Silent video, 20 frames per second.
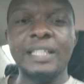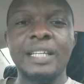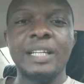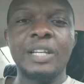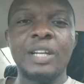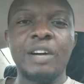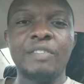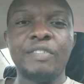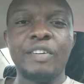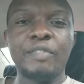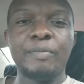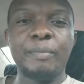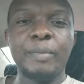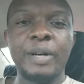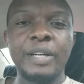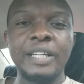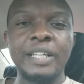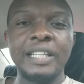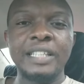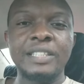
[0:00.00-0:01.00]
The love of
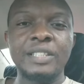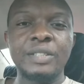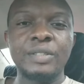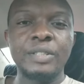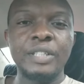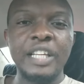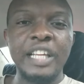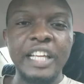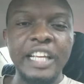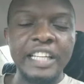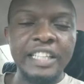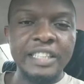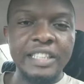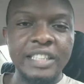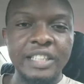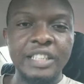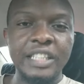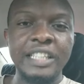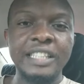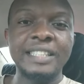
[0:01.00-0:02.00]
money is
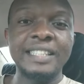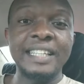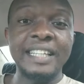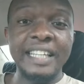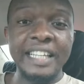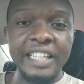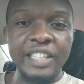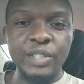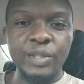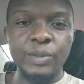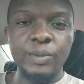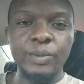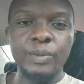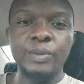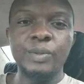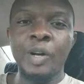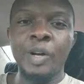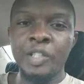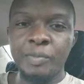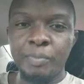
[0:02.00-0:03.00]
the issue,
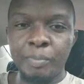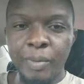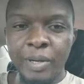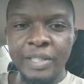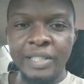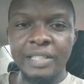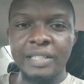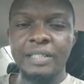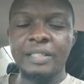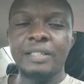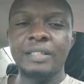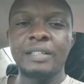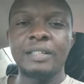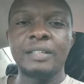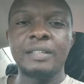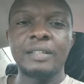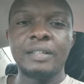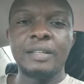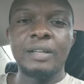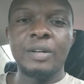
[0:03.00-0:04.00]
not money
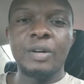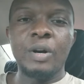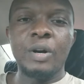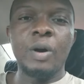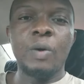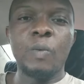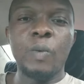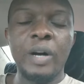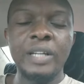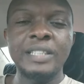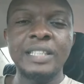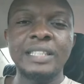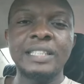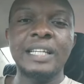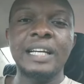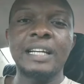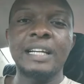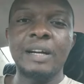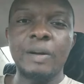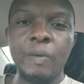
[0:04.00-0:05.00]
or what it
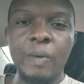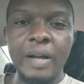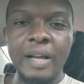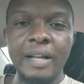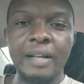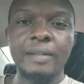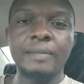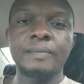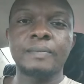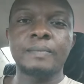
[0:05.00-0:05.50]
can acquire.